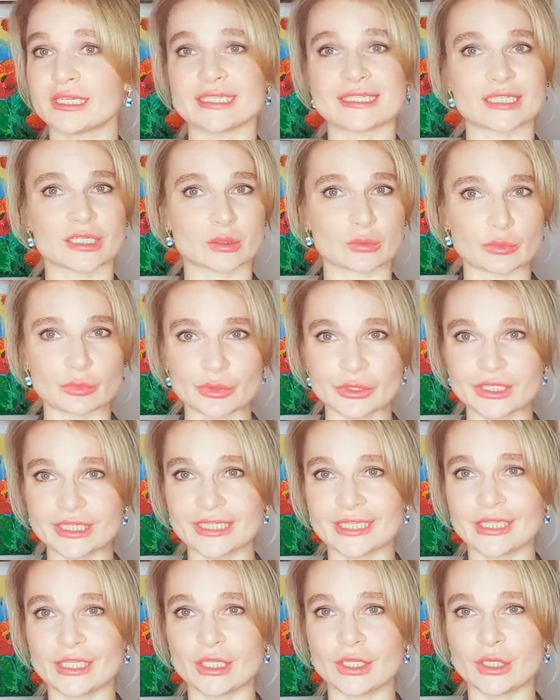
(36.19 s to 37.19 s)
it's a
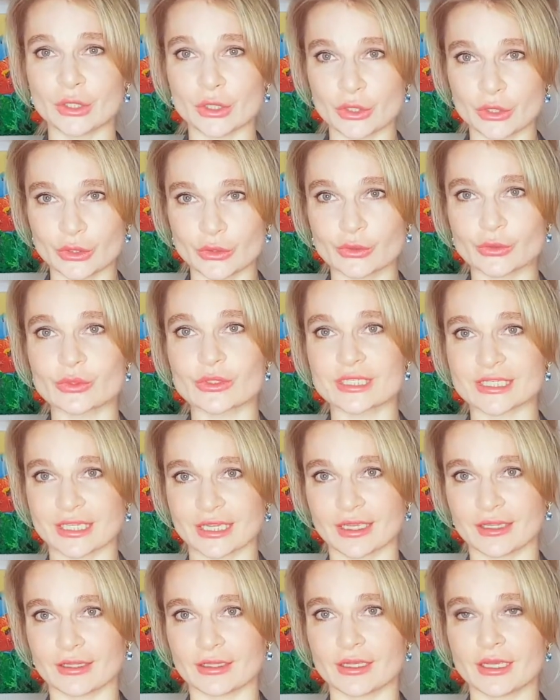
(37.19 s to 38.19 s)
completely new
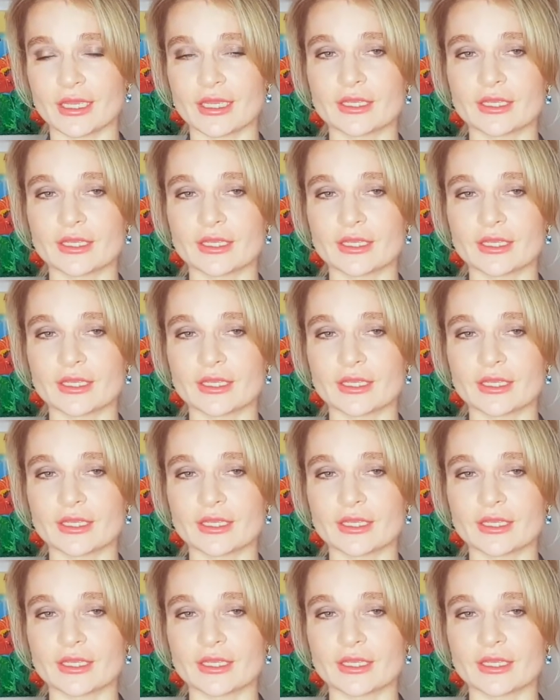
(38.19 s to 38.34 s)
skill.